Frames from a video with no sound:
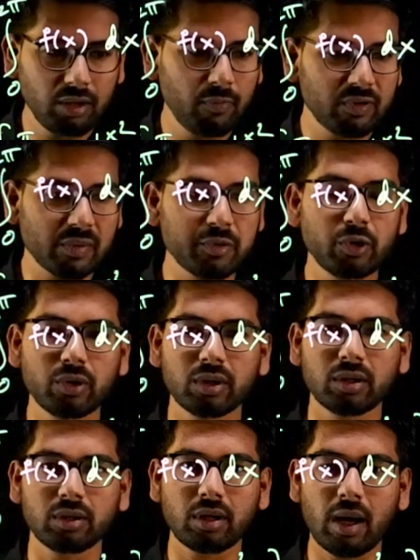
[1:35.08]
if you substitute
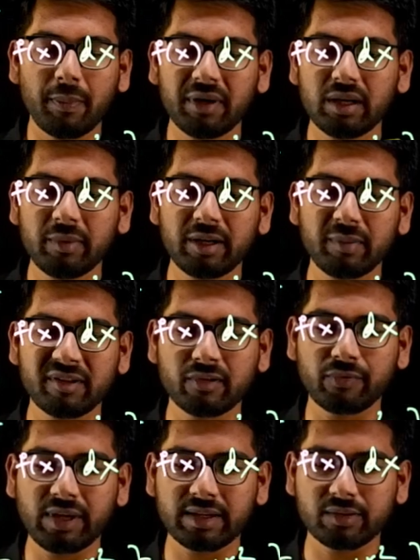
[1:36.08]
upper limit in place
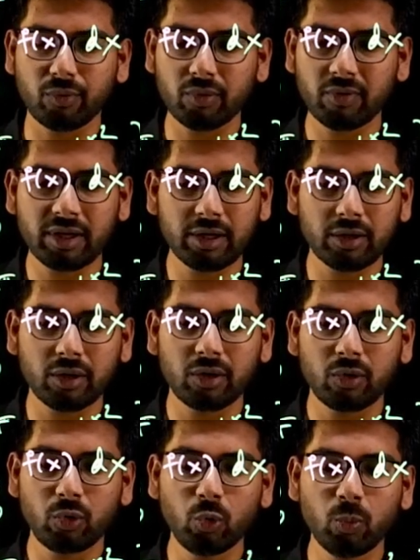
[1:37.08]
of x, what will you get?
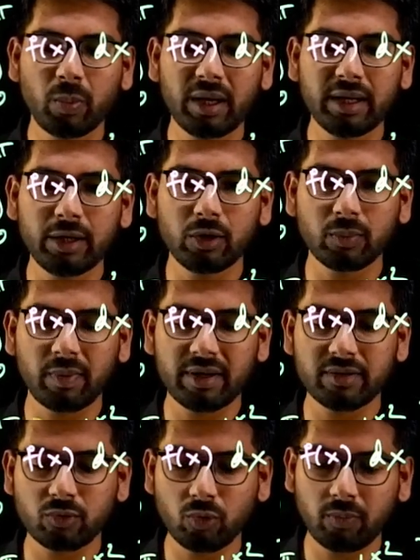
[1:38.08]
2 pi into pi
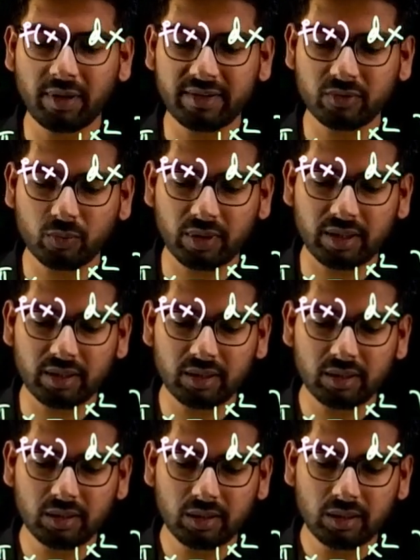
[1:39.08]
is 2 pi square
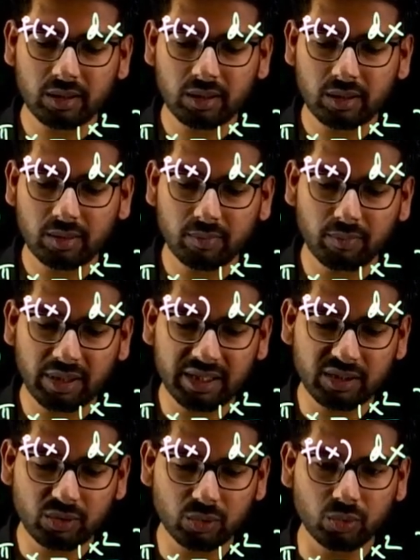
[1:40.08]

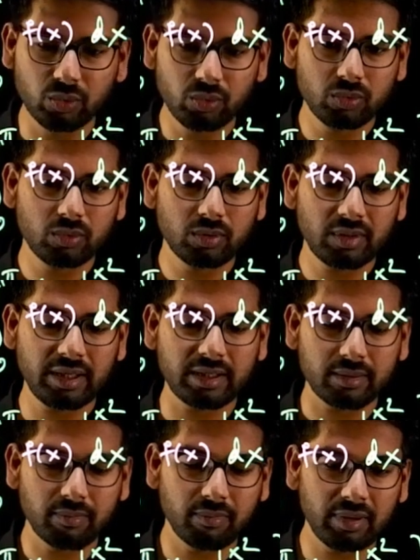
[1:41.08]
by 2, right?
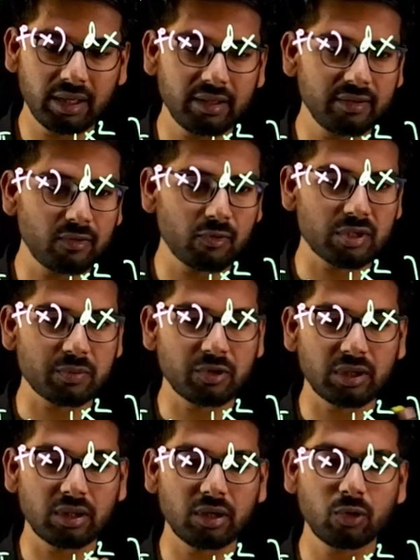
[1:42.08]
Minus, if you
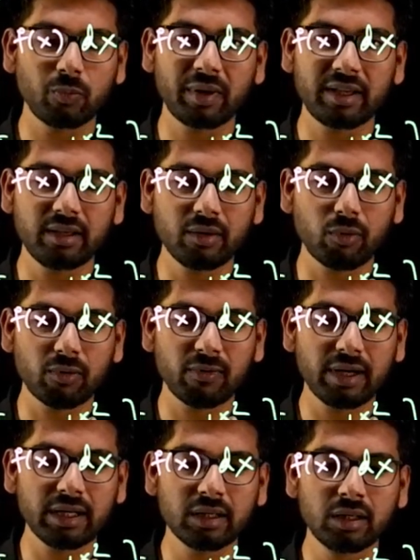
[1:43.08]
substitute 2 pi here, what will
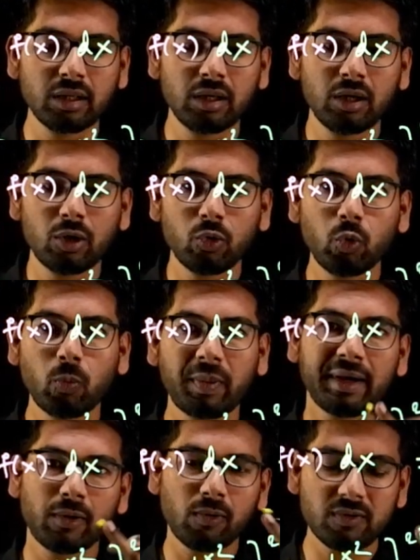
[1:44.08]
you get? 2
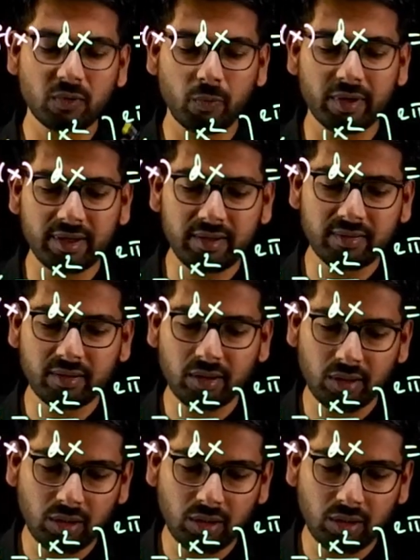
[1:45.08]
pi whole square is